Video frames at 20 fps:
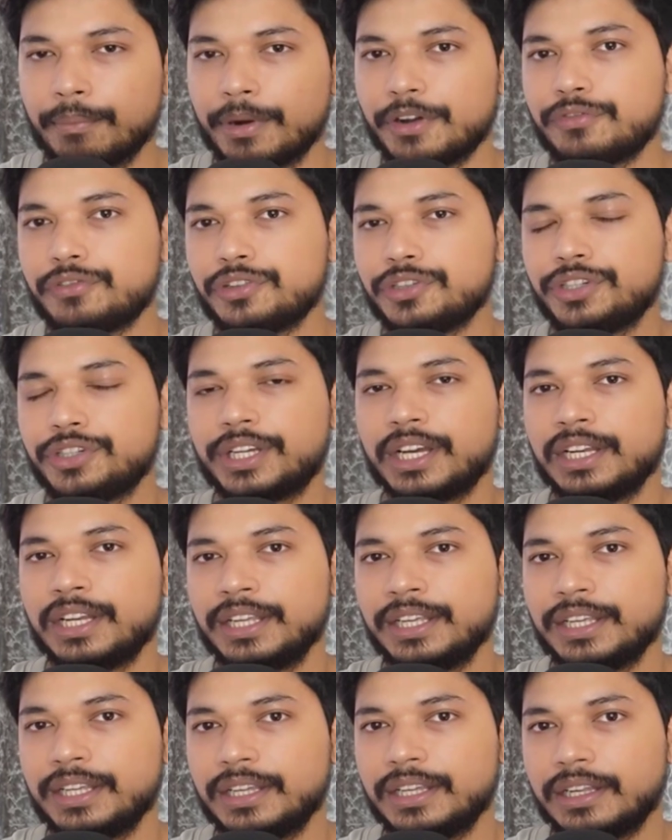but
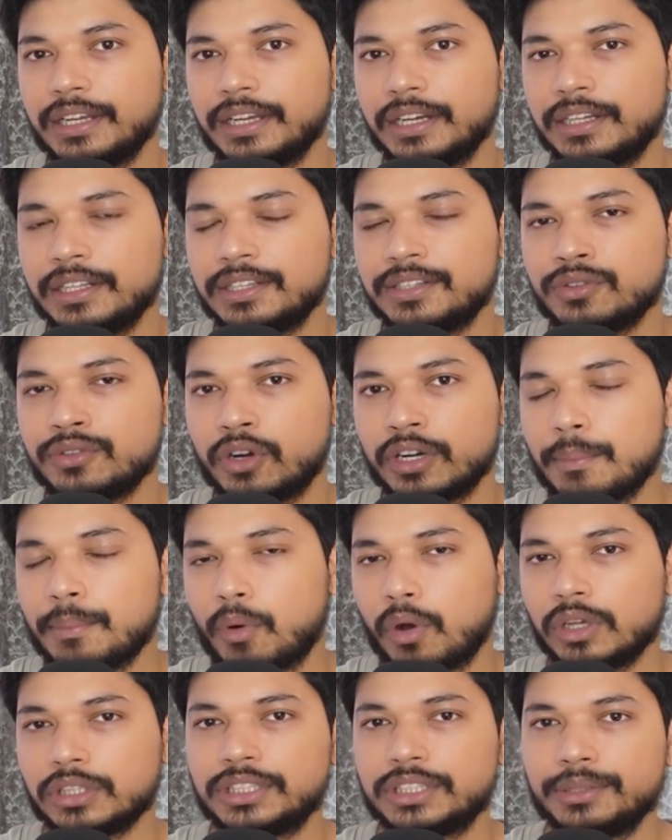physically it is not
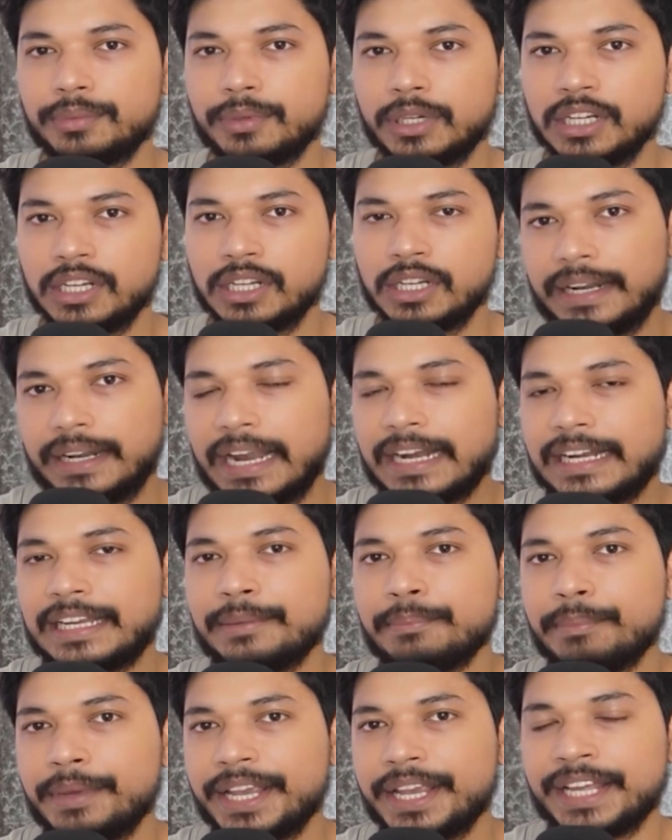possible directly
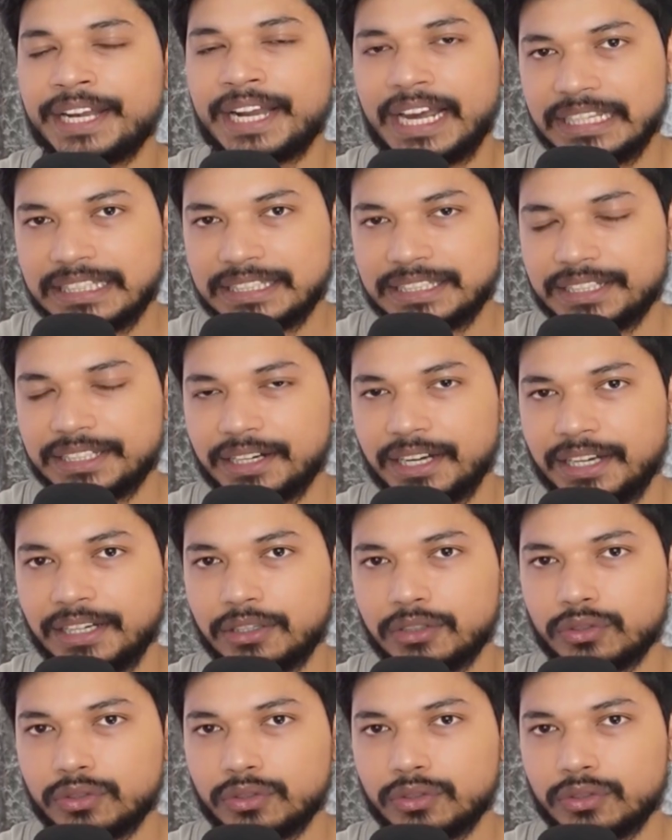make an IC right